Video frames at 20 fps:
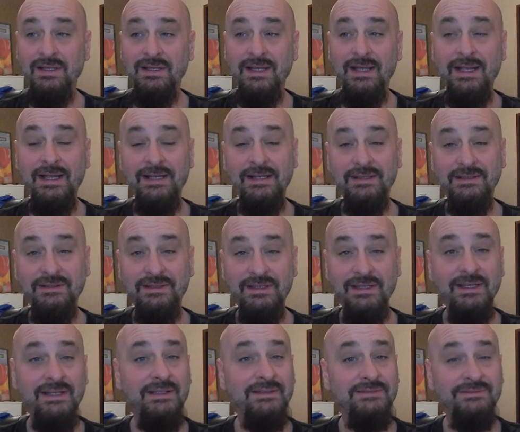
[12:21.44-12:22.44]
and
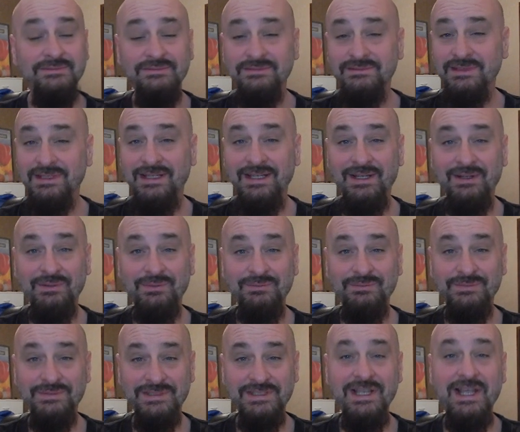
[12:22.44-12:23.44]
then, you know,
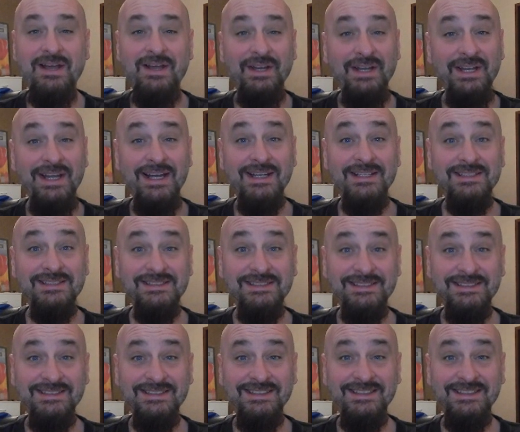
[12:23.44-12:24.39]
see how it does.